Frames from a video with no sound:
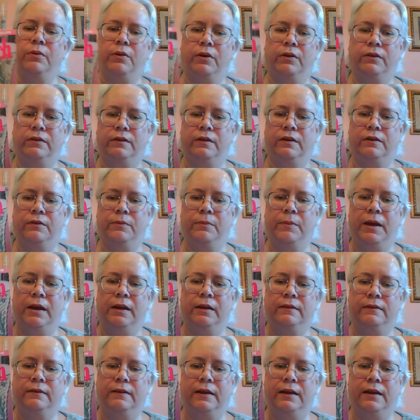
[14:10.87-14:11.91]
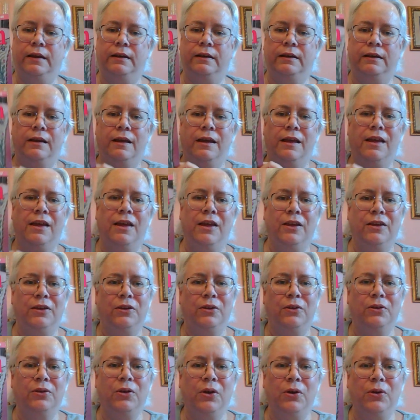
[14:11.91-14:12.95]
Cross Stitch magazine.
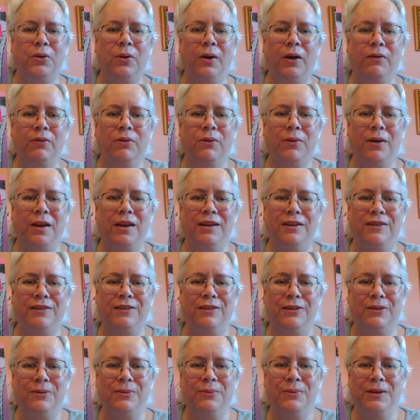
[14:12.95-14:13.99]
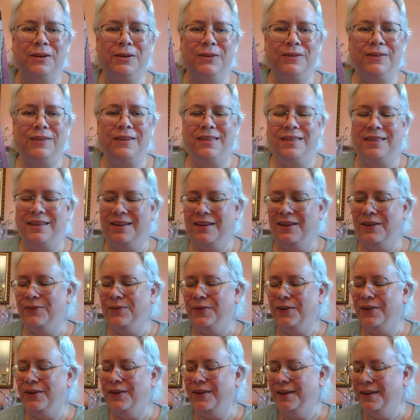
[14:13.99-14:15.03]
You'll know you have the right issue when you see the
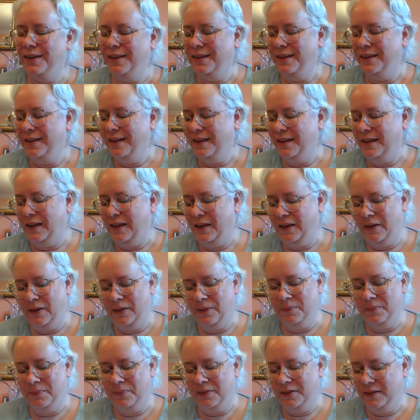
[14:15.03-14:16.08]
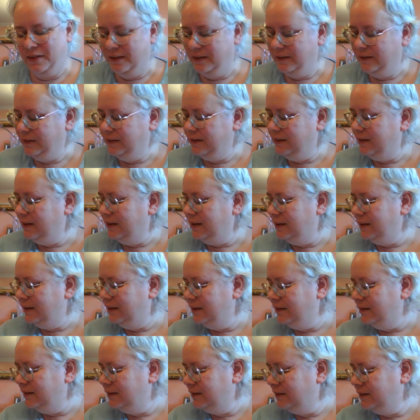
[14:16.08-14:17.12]
cover. This
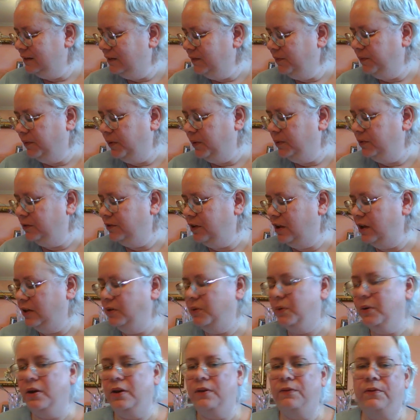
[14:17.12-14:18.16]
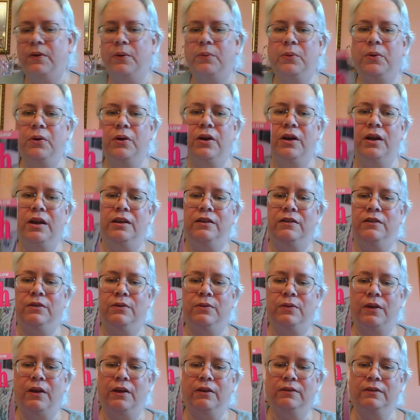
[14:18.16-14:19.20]
is January, February
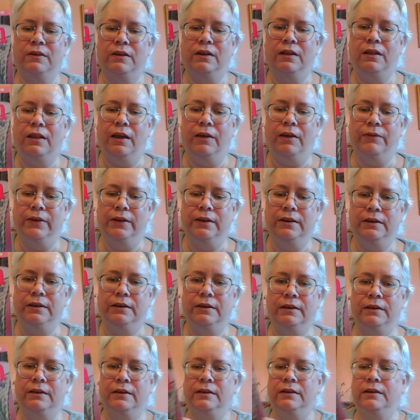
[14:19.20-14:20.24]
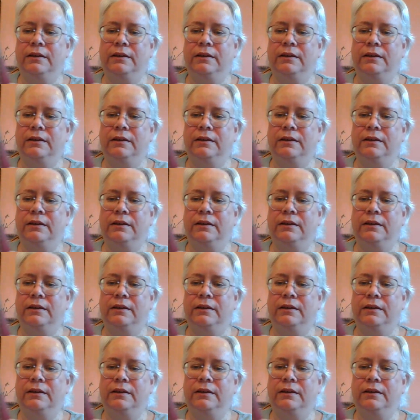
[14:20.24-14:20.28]
2011.